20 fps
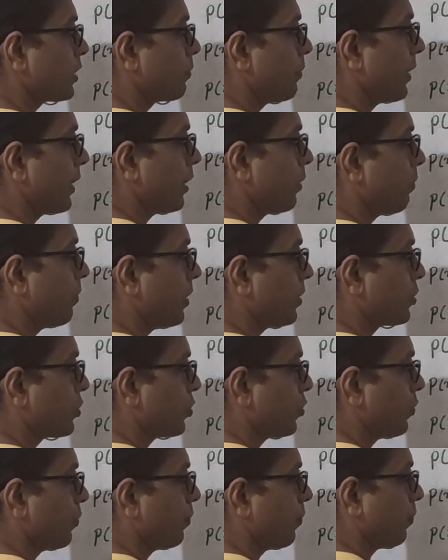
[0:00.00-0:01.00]
make it plus
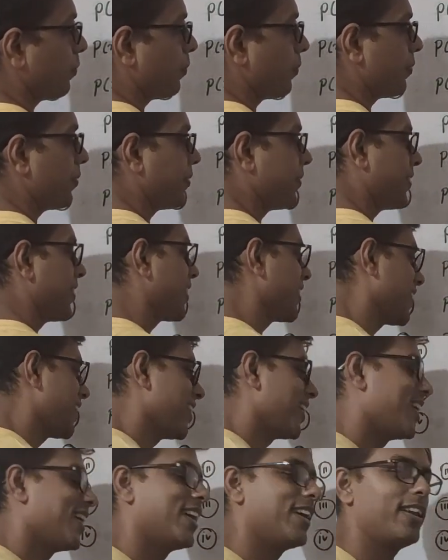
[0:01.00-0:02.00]
2.
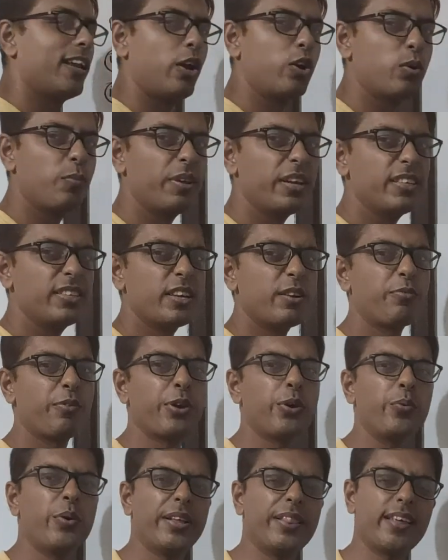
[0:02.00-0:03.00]
That will be easier for
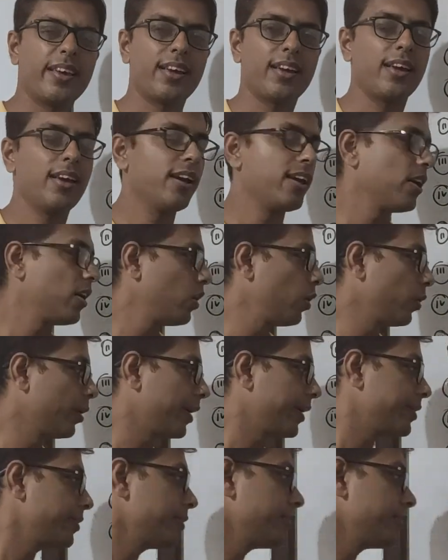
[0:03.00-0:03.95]
you, I think. All right,